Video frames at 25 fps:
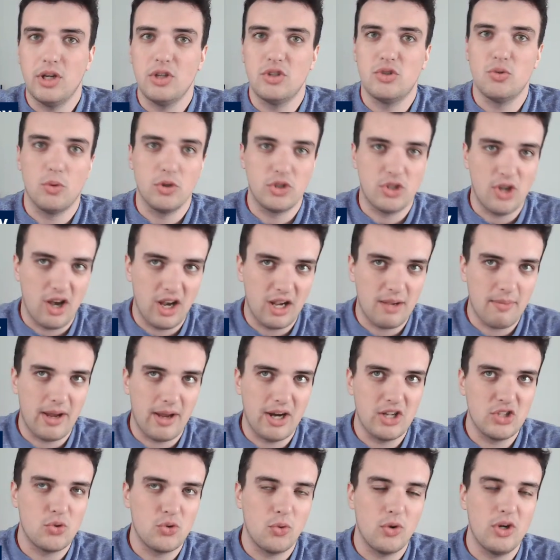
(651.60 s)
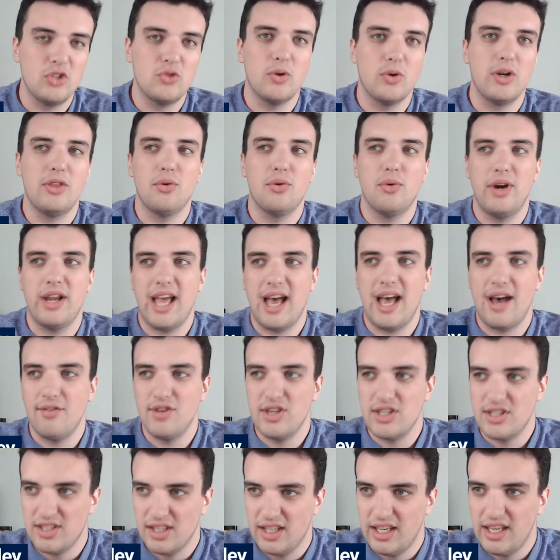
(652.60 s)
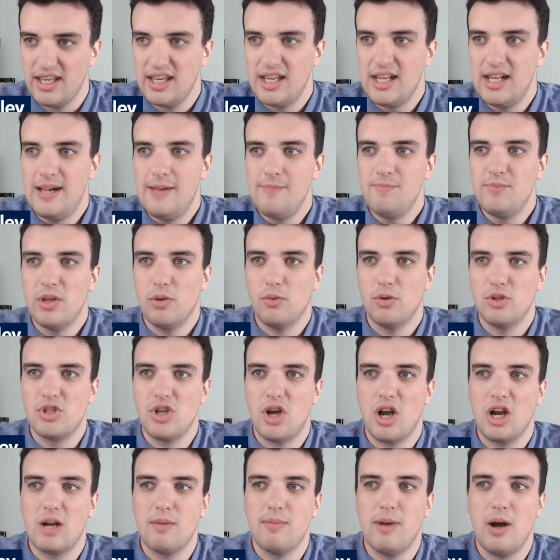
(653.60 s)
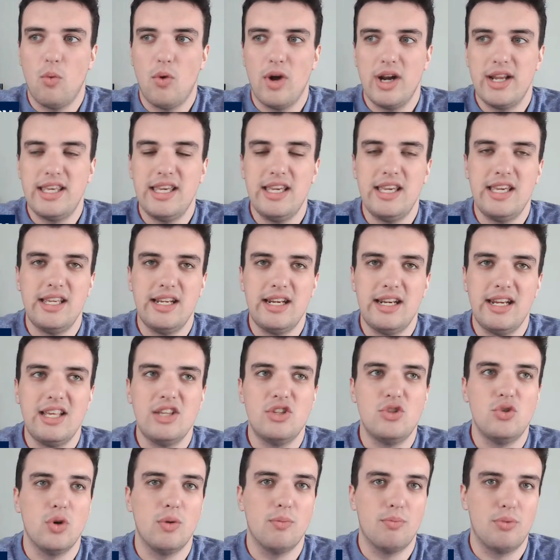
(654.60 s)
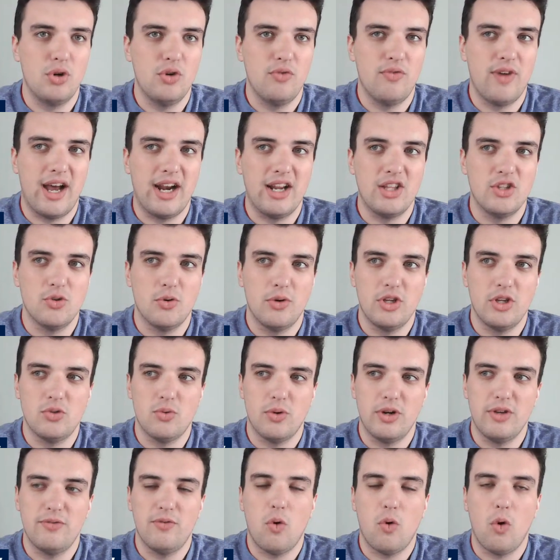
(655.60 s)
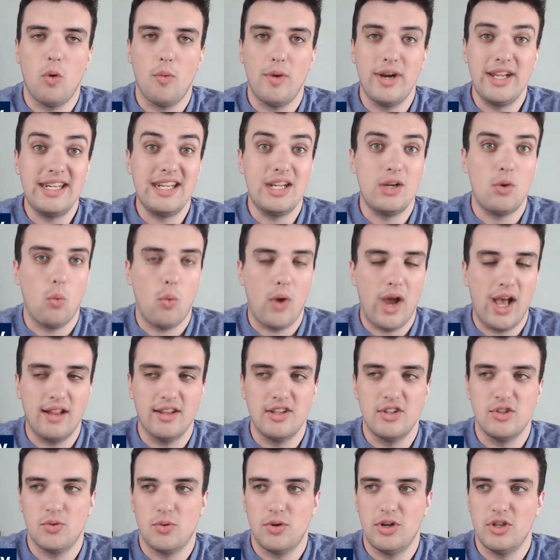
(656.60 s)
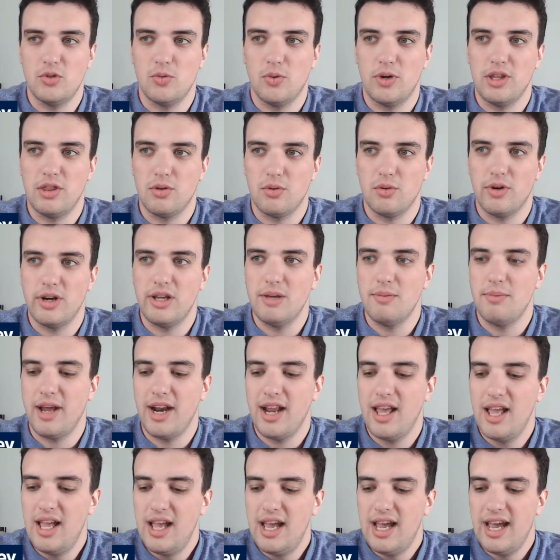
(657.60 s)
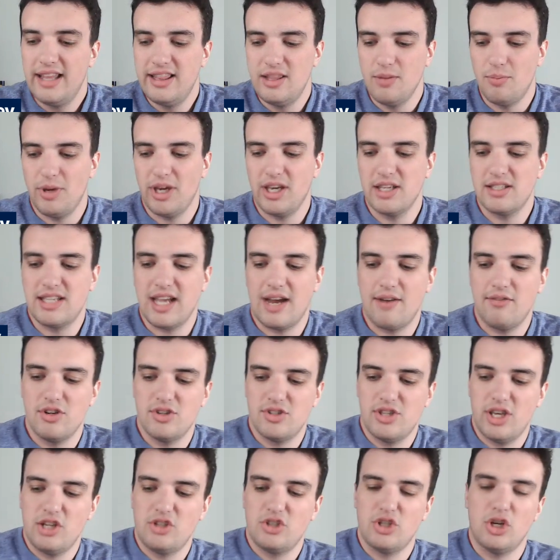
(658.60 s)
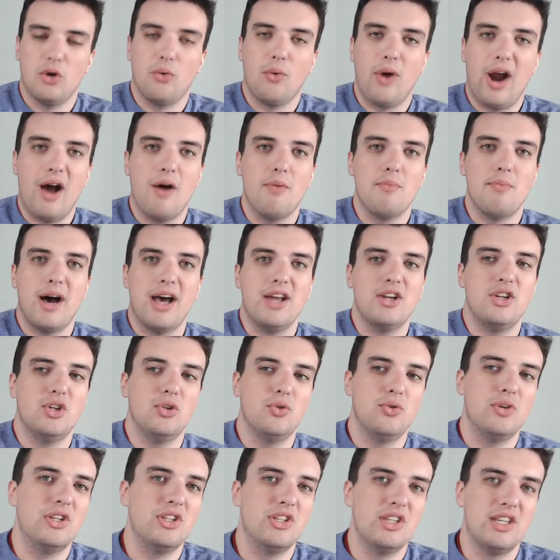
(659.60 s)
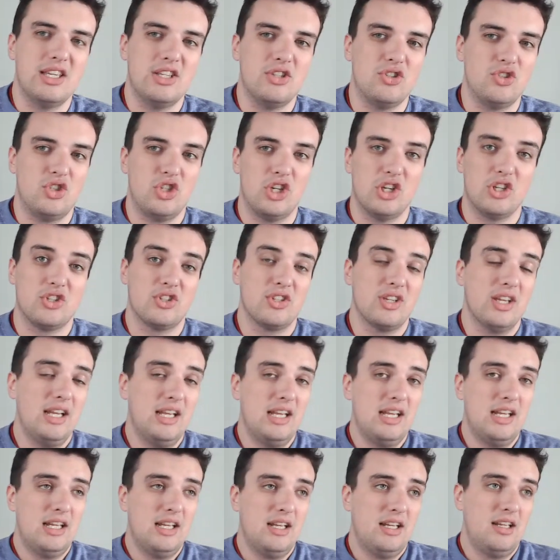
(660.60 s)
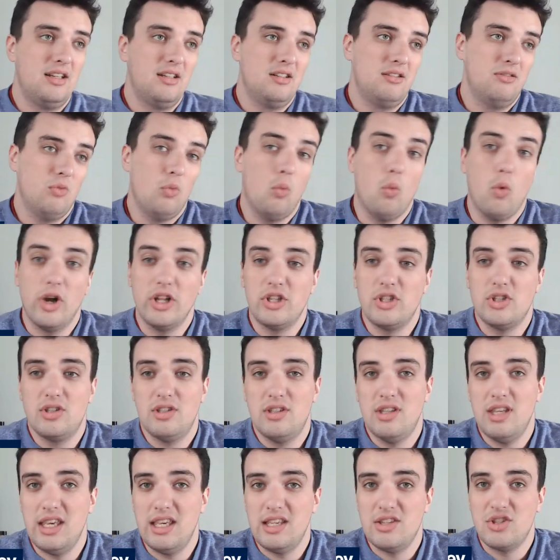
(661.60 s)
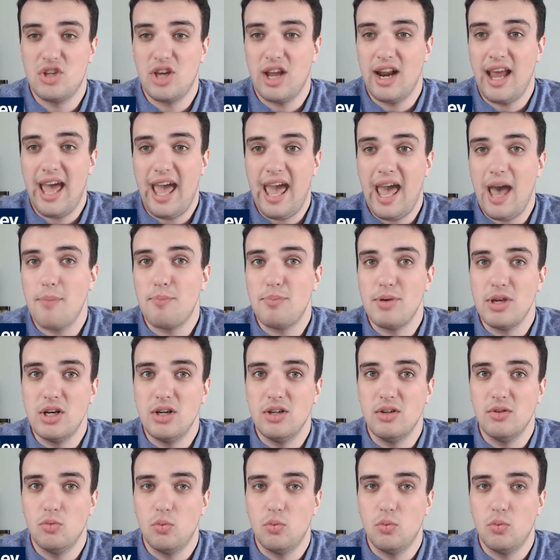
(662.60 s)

We'll talk about his 2023, obviously, and we'll talk about what he needs to improve on in 2024, what he did well in 2023. But I think the biggest conversation around Badu is just what is going to happen